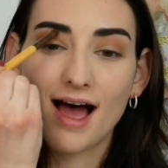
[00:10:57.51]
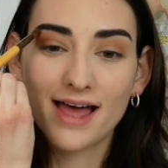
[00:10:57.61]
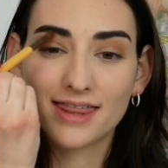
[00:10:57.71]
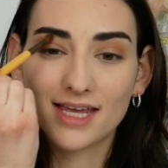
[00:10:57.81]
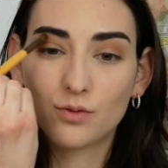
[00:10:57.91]

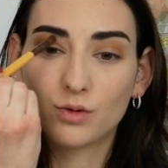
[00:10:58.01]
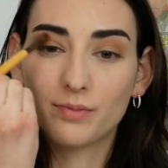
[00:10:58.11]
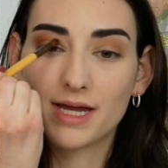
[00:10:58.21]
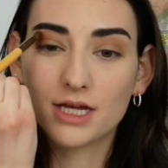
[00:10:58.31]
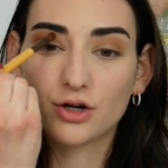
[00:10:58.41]
I think will
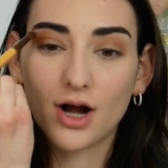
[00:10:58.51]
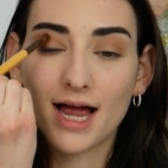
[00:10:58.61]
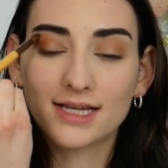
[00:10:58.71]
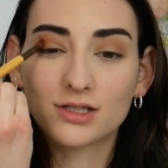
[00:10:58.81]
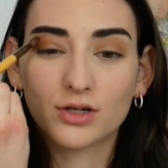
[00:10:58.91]
make your
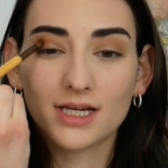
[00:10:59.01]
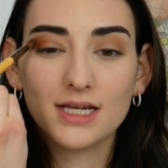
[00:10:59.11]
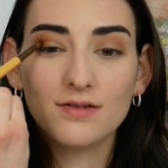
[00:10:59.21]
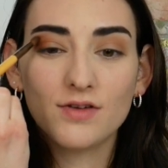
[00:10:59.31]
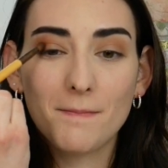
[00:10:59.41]
eyes look
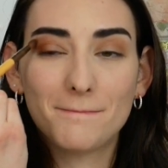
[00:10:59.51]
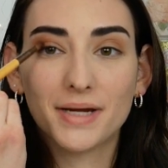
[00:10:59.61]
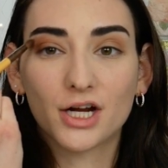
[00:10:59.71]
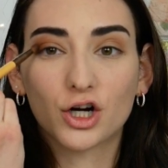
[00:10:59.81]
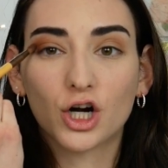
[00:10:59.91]
even
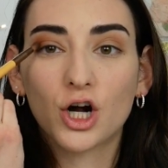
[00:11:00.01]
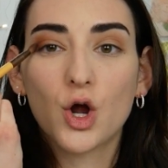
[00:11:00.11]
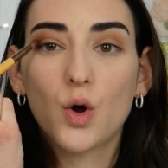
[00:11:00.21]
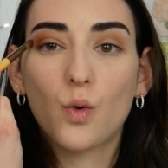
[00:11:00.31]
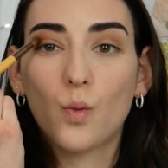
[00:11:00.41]

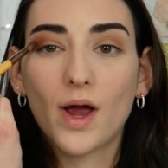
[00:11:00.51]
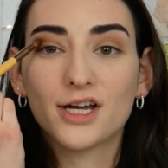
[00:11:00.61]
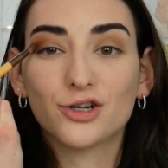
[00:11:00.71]
bigger when you're